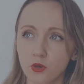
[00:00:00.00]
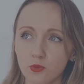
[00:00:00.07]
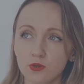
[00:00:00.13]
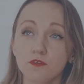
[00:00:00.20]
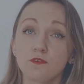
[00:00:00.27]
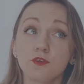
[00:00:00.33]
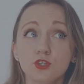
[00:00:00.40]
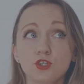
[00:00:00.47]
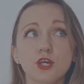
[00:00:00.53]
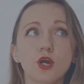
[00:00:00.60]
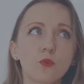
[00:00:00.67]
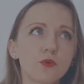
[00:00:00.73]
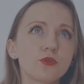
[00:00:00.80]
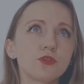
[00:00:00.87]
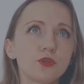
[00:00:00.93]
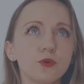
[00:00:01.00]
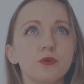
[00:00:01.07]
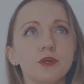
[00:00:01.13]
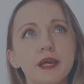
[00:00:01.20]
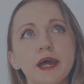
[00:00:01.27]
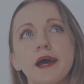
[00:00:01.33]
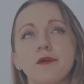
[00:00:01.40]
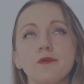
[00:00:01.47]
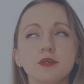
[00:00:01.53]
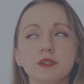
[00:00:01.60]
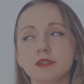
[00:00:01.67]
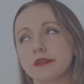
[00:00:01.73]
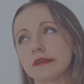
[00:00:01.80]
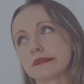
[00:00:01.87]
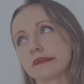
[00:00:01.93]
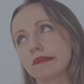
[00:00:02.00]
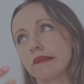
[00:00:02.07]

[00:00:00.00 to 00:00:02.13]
If you share with you, yeah, I will share.